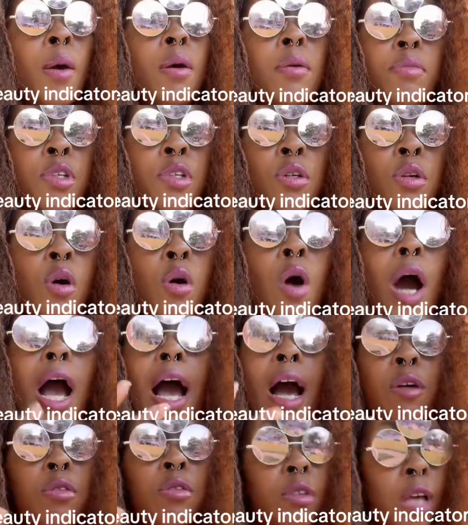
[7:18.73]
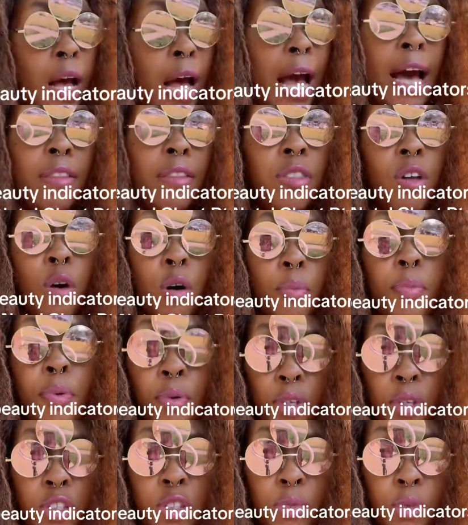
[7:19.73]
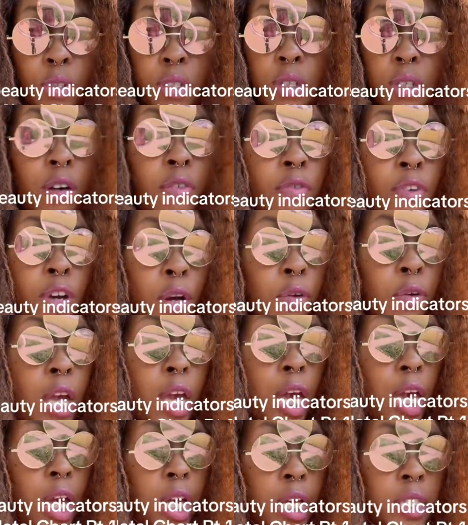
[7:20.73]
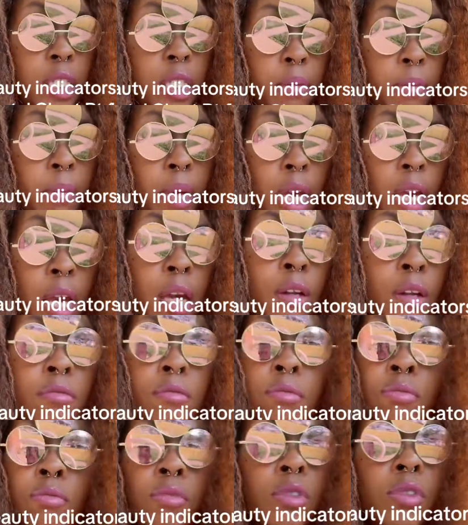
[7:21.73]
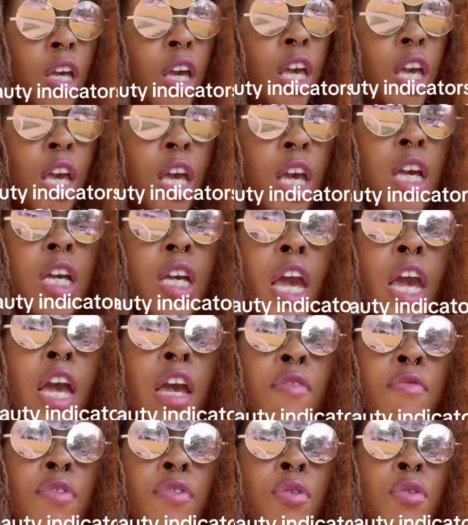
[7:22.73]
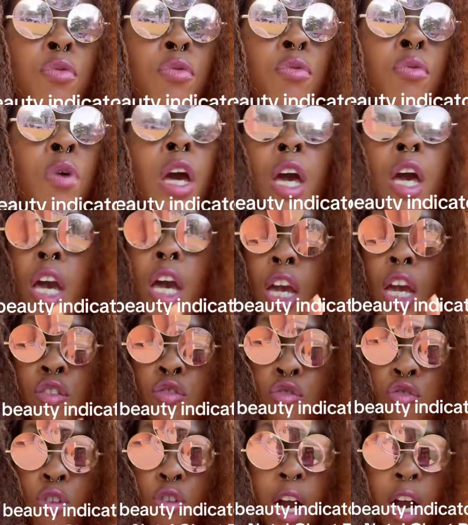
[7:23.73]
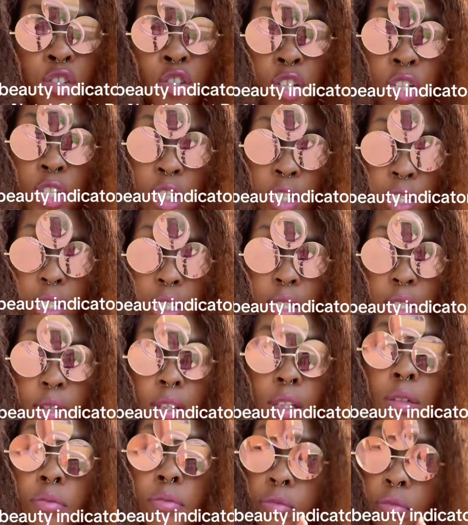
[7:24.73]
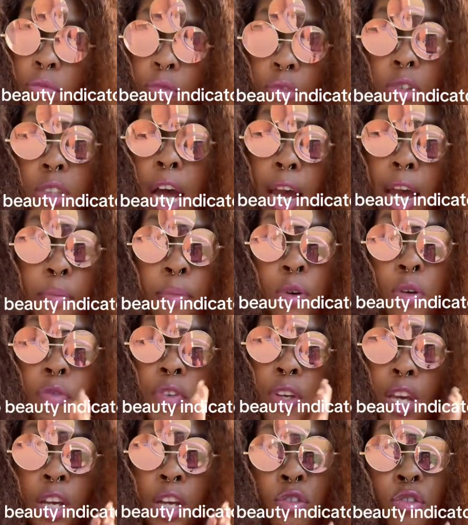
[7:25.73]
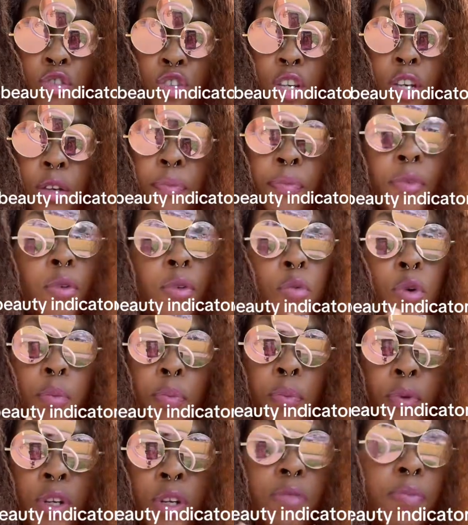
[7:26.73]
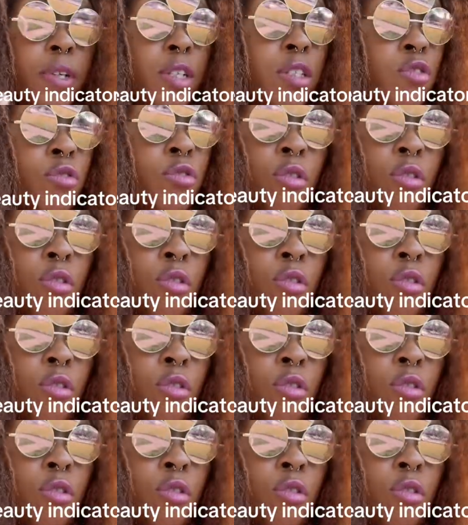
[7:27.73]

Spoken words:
I thought Prince was a very handsome man. He gave you androgynous type of energy with Prince, because